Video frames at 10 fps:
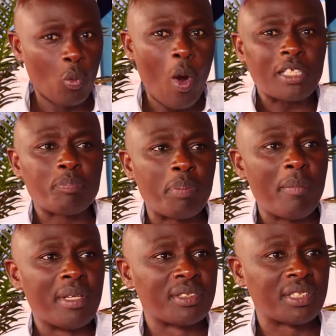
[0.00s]
So what
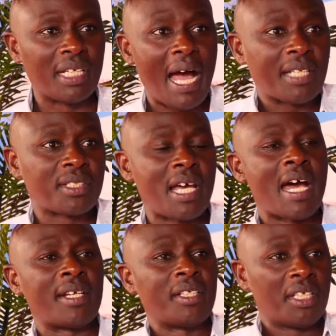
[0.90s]
BBC has
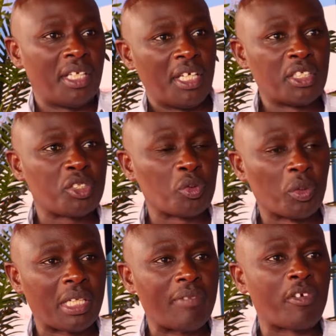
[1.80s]
done is to
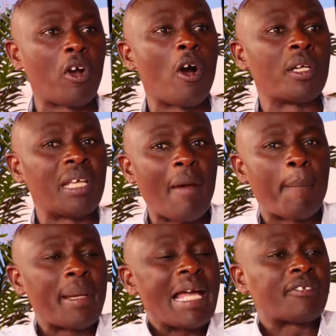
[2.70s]
give God a
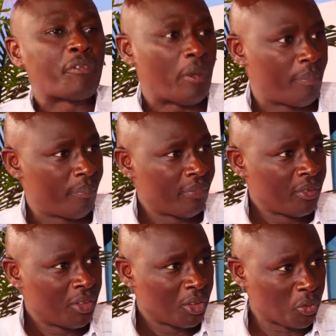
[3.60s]
platform
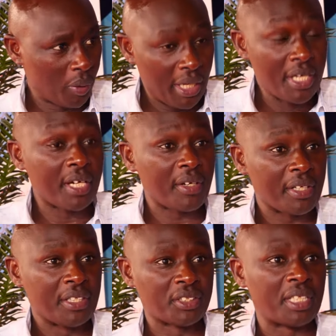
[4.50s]
to
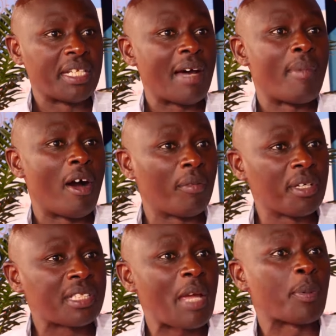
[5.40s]
increase the number of
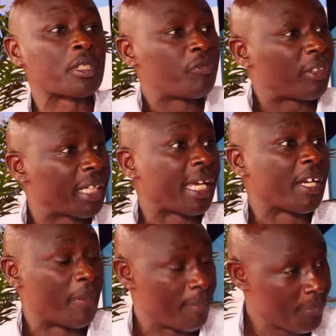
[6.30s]
disciples for the kingdom.